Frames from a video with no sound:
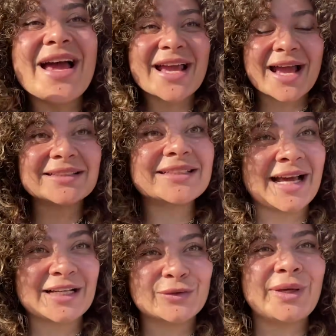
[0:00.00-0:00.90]
because
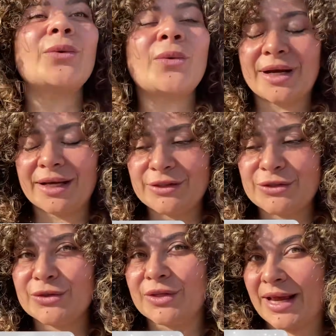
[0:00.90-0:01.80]
next week we are going to
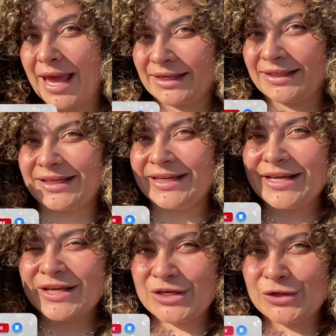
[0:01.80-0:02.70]
do the candy
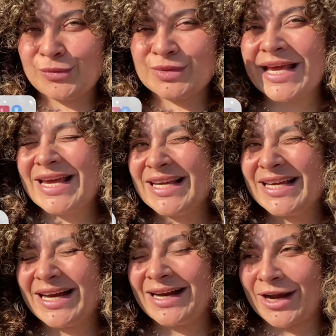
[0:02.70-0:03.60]
cubes
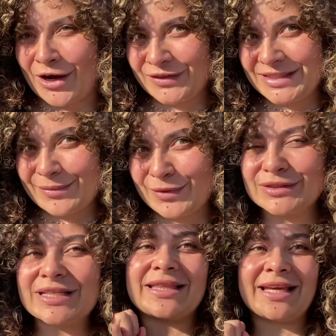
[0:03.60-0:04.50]
coffee tables.
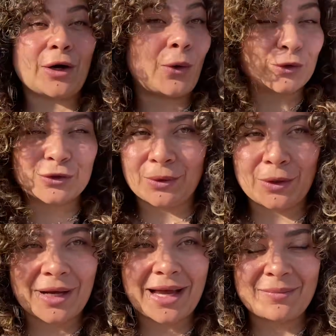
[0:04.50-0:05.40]
They also
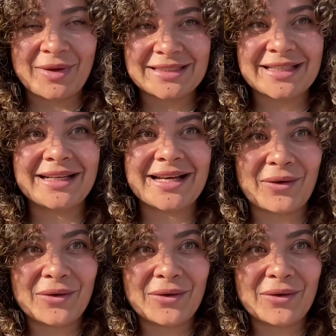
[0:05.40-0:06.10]
look amazing. Now